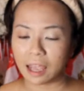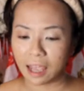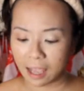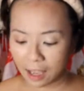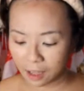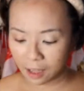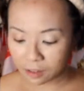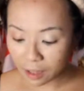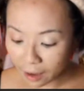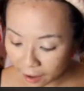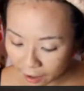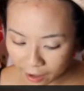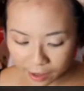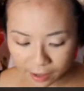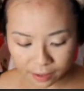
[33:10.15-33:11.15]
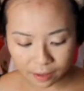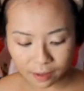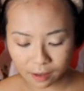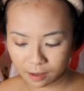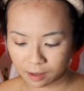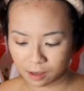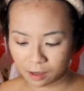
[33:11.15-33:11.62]
and then
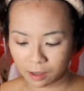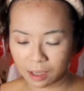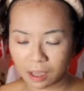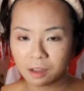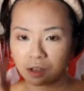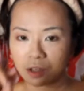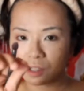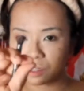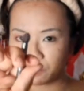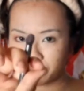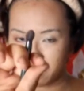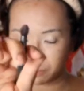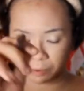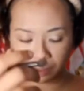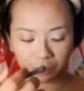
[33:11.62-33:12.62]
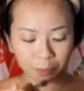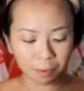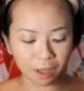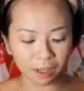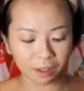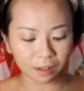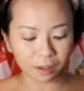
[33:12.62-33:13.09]
okay, I use the rounded
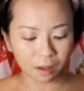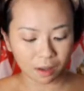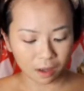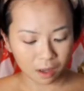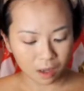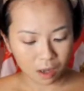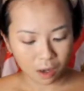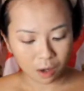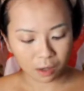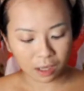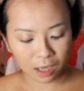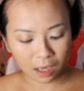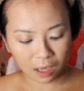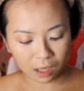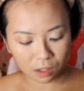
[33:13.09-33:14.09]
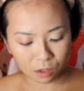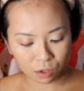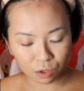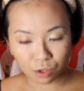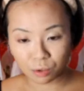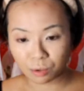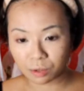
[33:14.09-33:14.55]
one. Okay, to
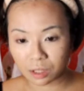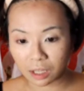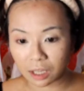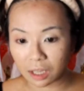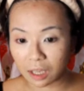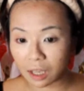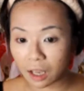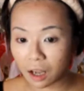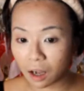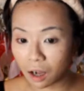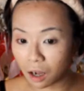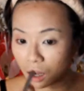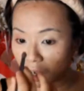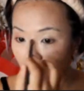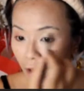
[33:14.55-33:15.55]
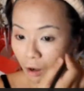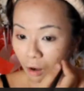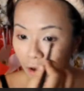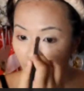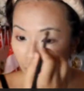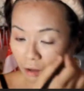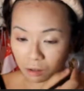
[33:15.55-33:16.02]
do the
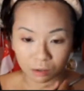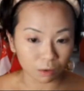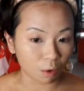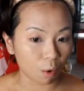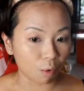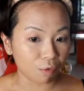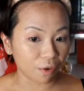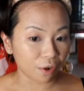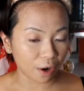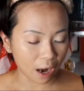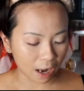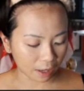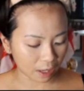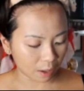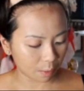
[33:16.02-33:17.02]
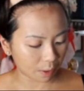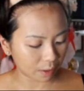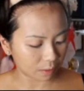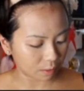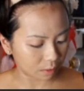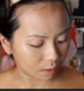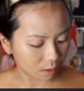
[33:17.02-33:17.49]
overarching
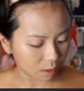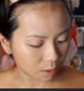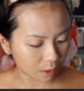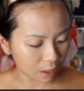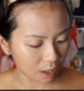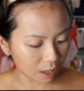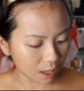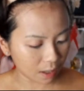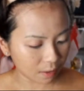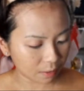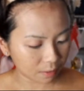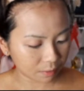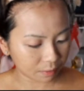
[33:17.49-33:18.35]
one. Okay.